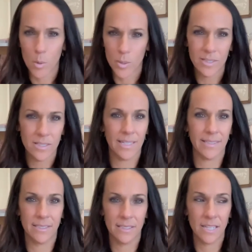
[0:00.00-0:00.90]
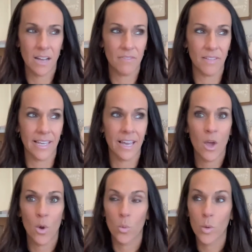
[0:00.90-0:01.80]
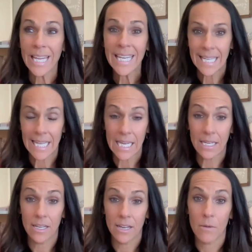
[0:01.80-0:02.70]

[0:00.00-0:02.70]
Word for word: porn sites and stuff like we need